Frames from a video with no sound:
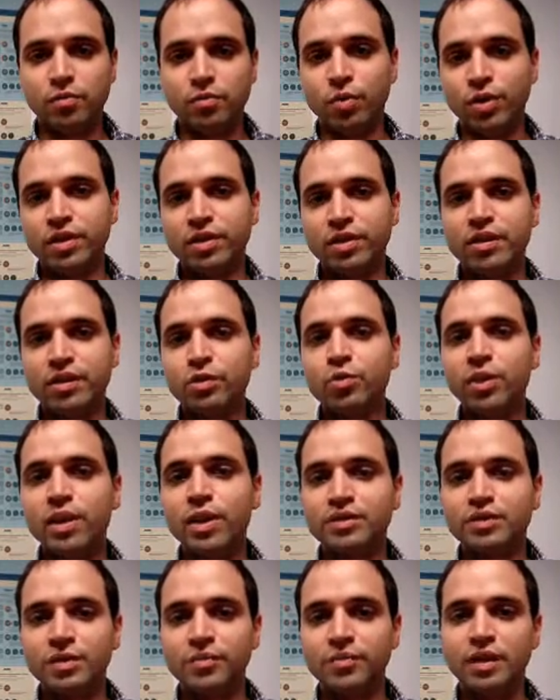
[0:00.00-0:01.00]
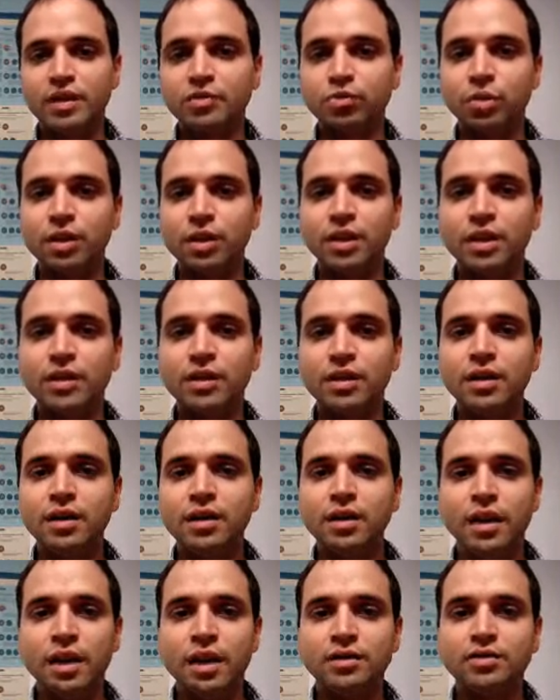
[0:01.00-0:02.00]
with the US and Venezuela,
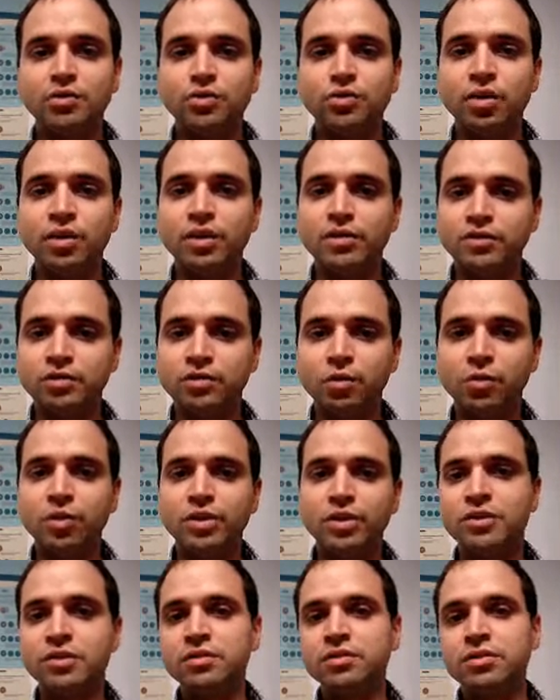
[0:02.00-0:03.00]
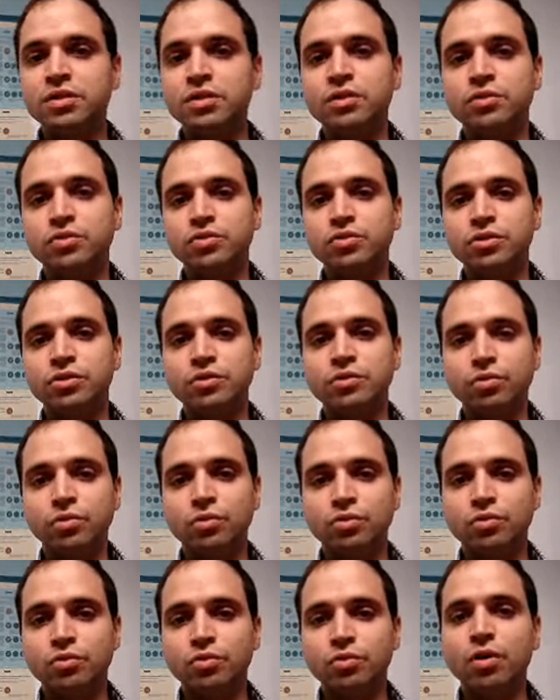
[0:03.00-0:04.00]
and so it's always interesting
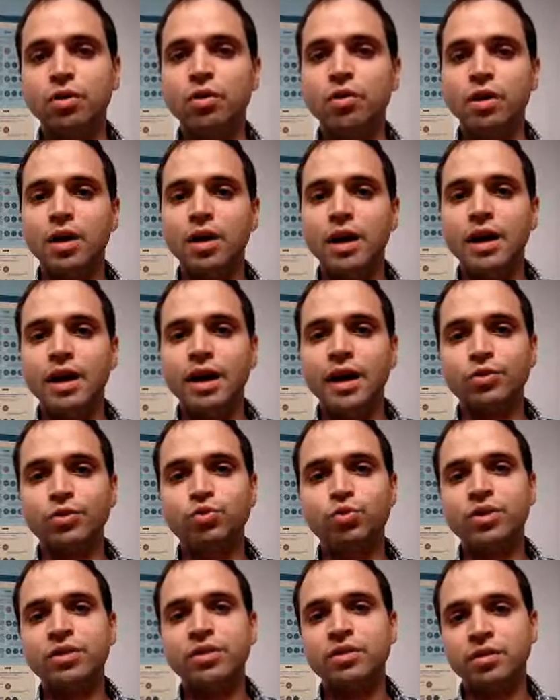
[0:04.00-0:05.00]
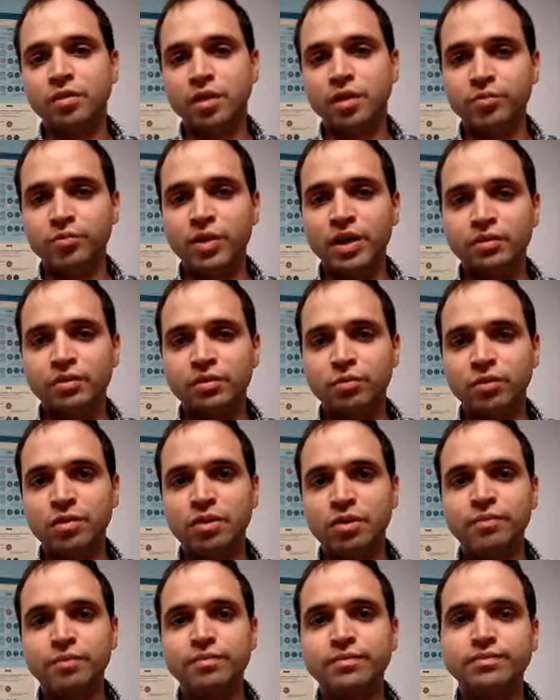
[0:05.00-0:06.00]
to know how to integrate better with
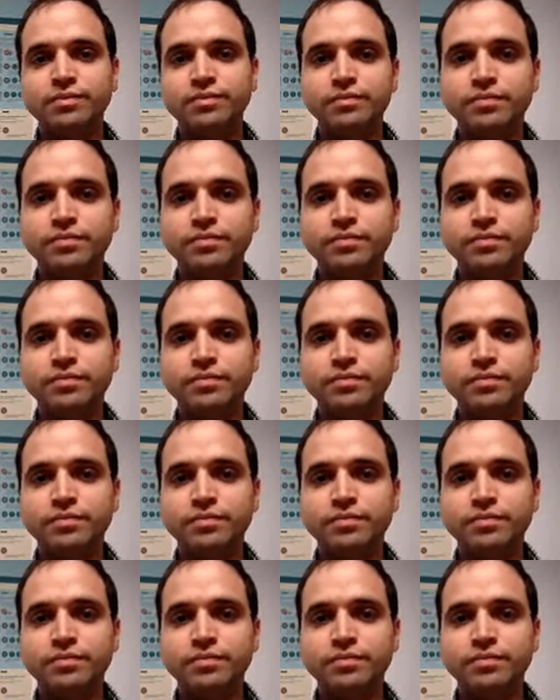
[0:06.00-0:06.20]
them.